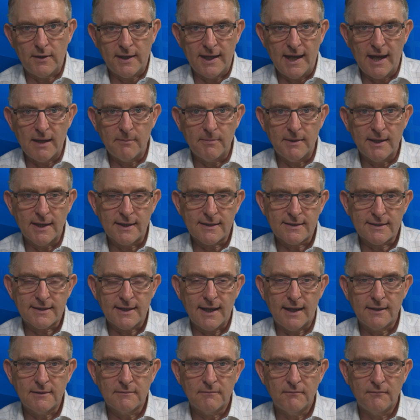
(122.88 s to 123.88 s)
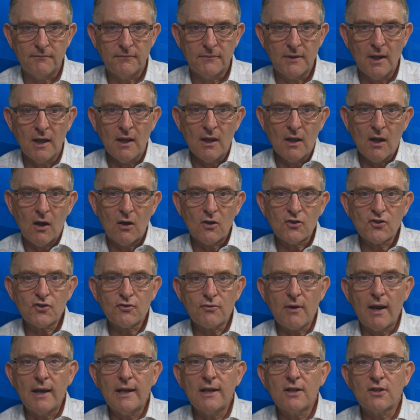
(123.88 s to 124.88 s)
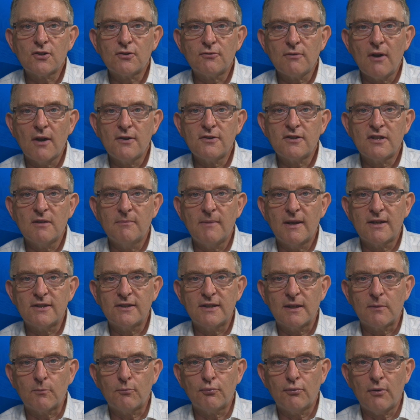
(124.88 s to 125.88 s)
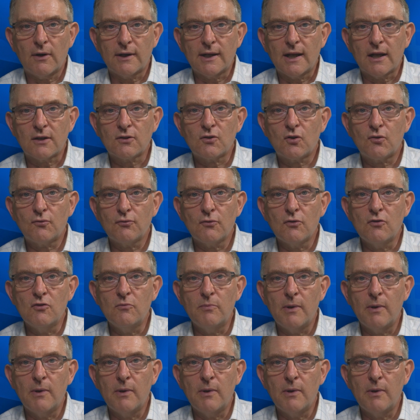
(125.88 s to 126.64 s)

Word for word: the ABS said. Australia's gross domestic product grew